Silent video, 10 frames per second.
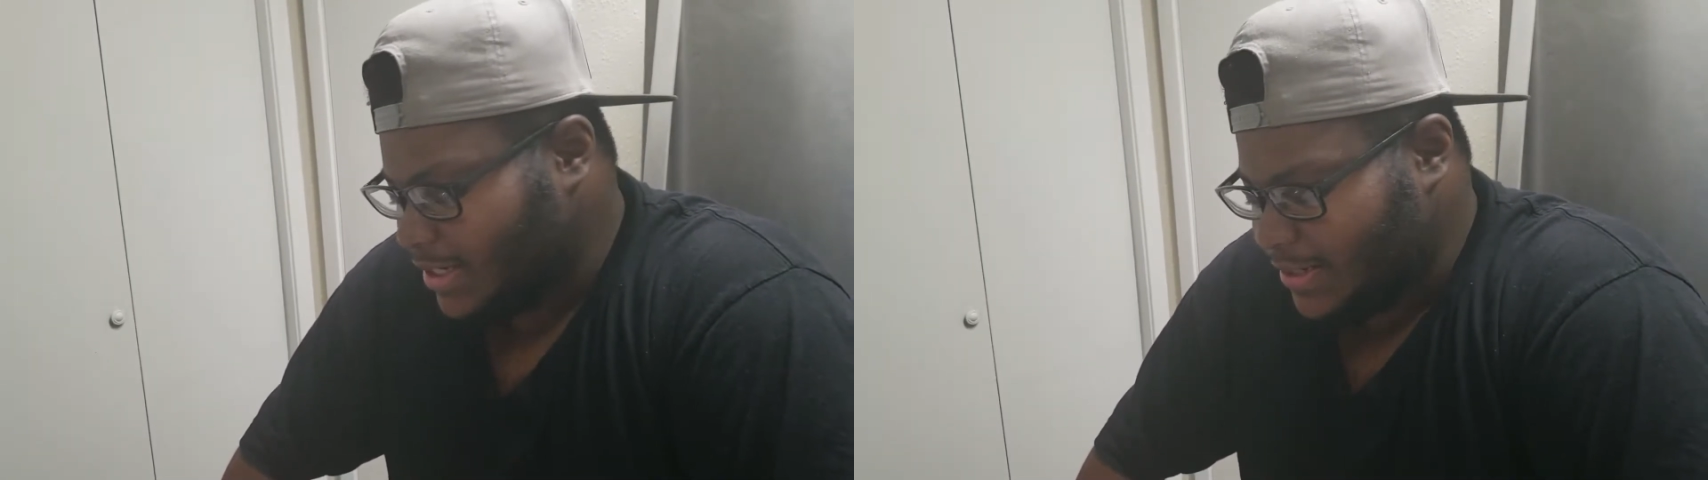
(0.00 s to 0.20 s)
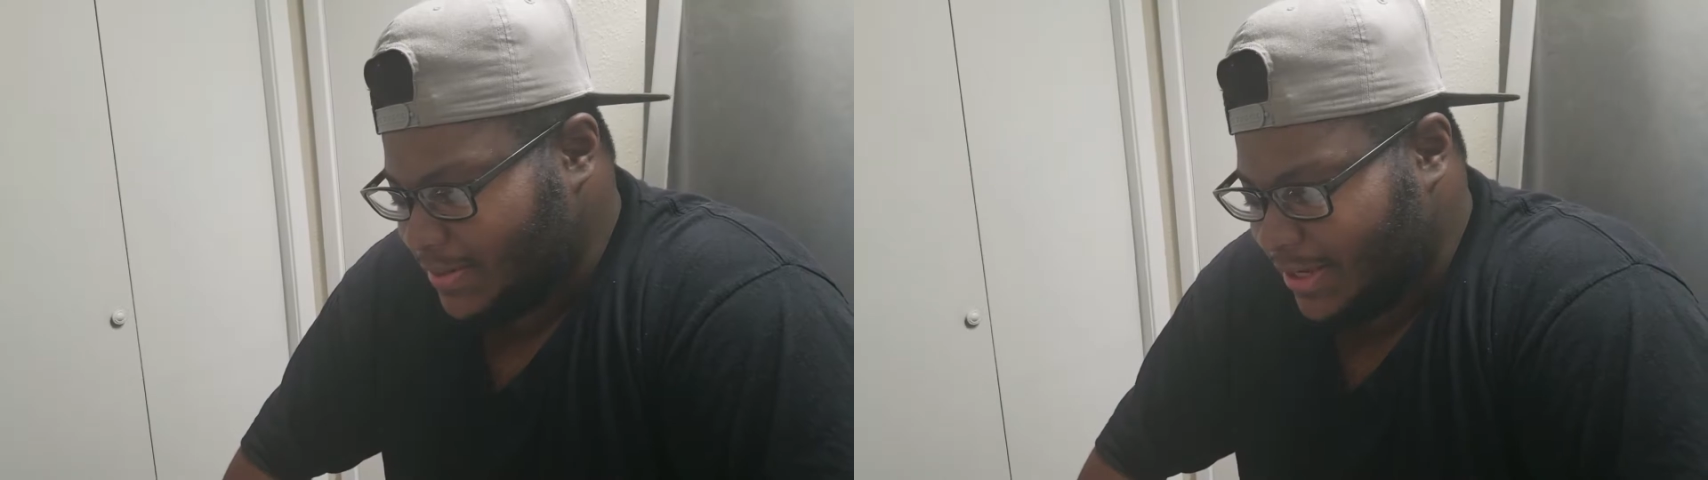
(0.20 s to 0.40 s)

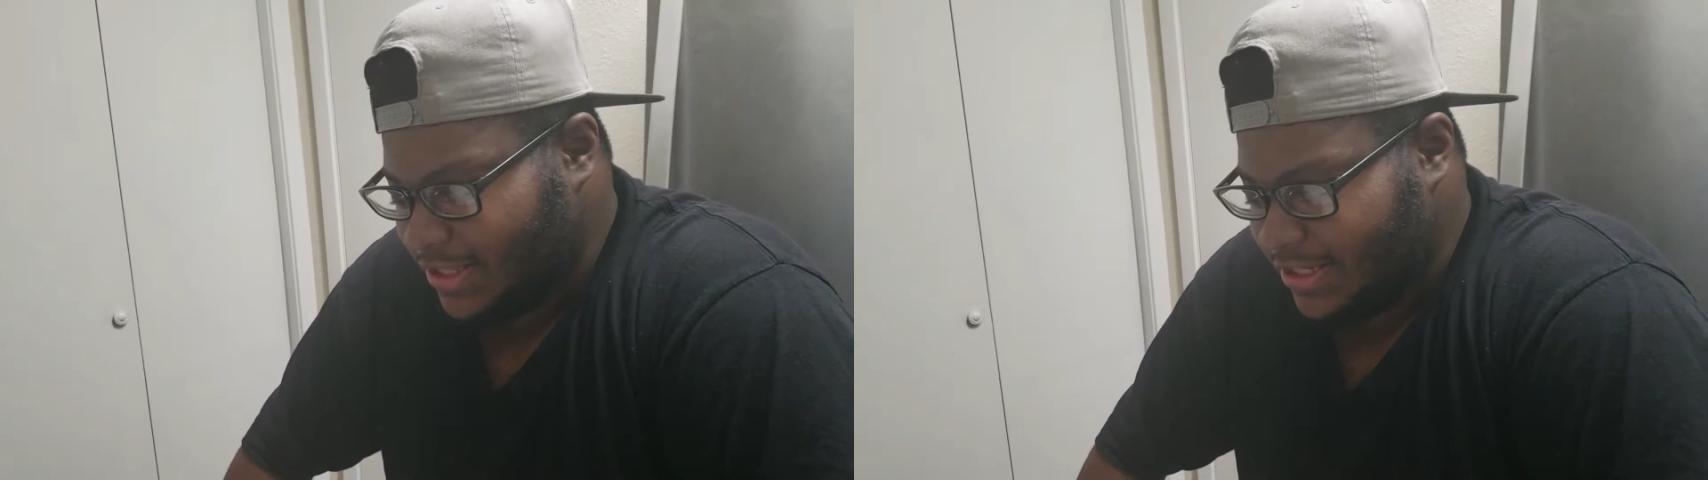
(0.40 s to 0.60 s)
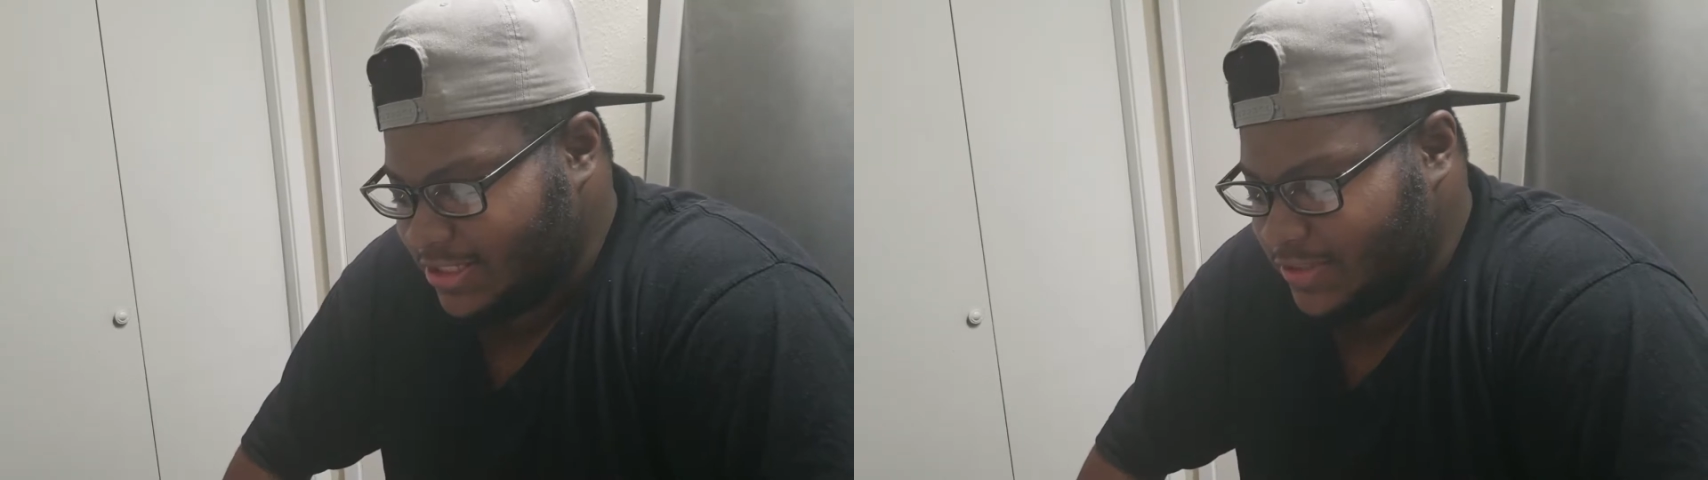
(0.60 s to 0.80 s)
think it's the
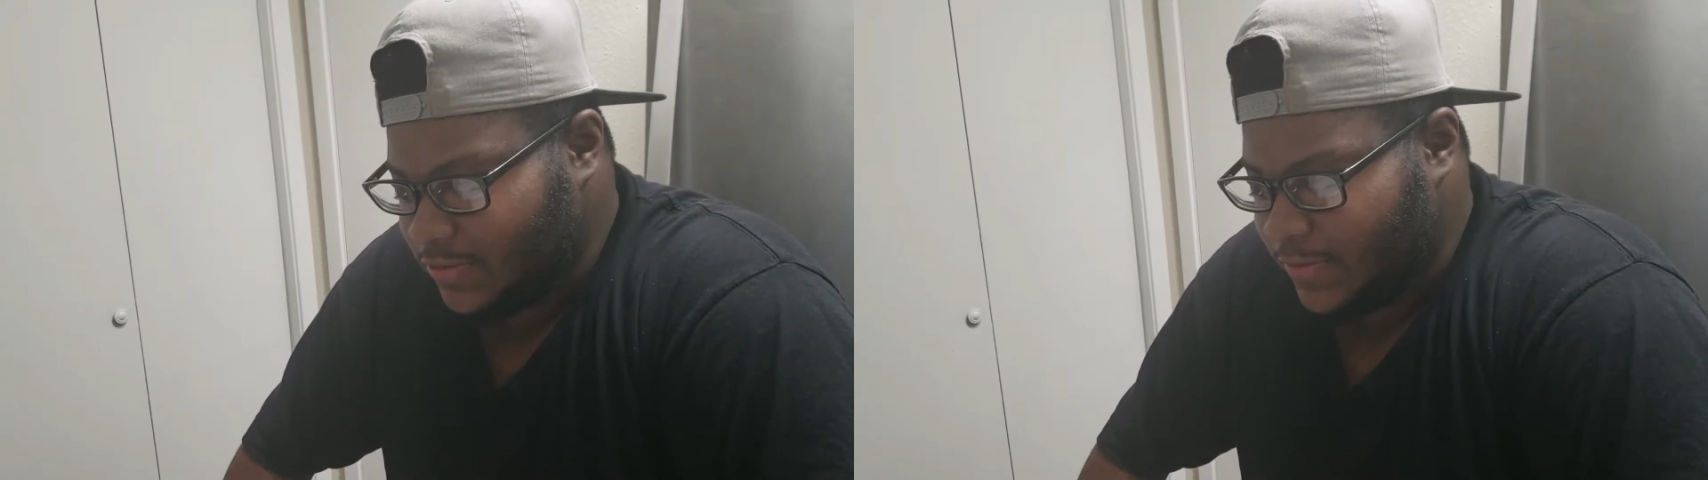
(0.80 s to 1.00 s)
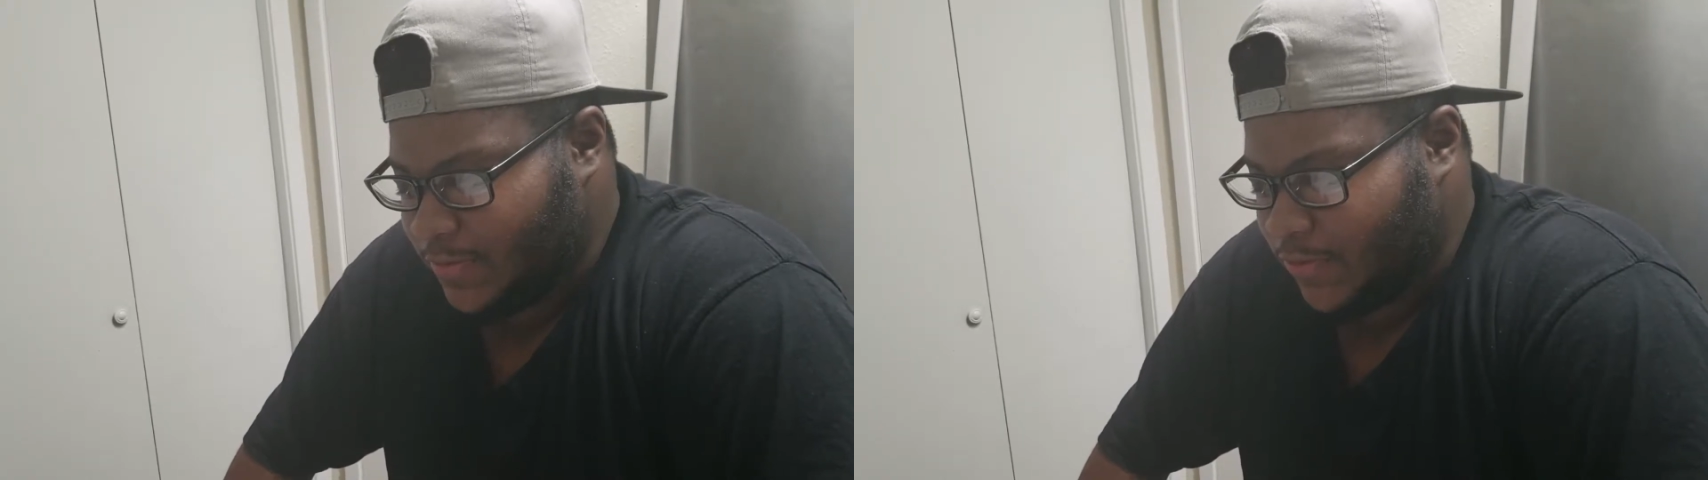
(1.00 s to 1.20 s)
whipped
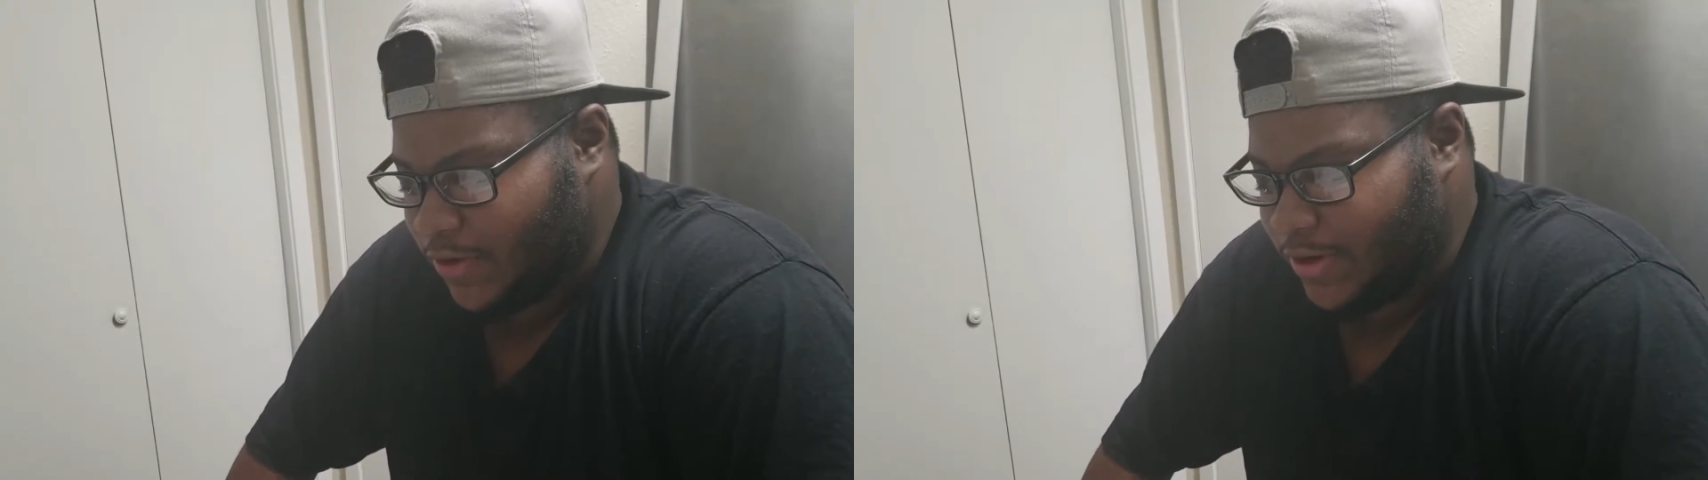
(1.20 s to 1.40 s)
cream.